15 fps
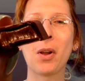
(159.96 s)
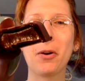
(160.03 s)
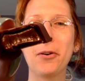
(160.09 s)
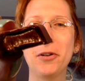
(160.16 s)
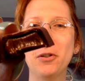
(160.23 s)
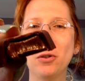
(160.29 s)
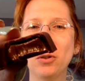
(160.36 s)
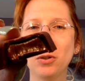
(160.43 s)

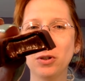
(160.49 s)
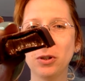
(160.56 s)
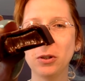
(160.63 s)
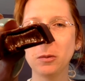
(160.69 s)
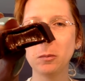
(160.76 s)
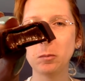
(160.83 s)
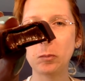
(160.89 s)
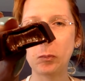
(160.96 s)
Can you
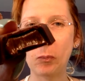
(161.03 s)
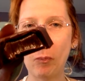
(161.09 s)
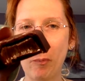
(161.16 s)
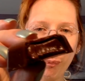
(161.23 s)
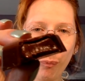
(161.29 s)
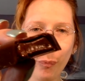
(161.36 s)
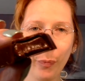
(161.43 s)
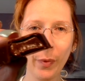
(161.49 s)
see?
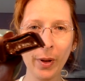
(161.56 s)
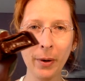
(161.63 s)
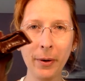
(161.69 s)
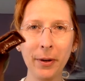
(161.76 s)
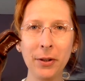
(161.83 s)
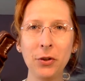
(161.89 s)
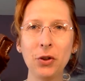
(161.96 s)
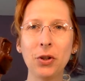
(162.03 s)

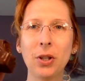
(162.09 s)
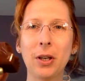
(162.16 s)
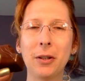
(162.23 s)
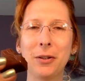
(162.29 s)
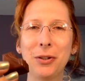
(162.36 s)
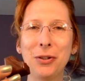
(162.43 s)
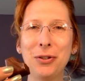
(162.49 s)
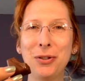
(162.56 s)

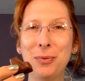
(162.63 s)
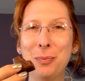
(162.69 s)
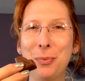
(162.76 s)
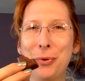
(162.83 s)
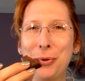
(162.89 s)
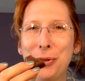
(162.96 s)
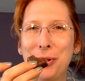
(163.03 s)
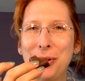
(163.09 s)
Inside it's
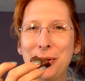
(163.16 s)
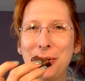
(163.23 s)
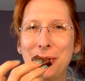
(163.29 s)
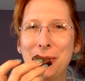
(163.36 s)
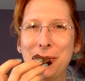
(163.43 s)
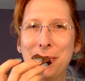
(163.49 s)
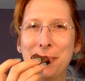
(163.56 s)
moist.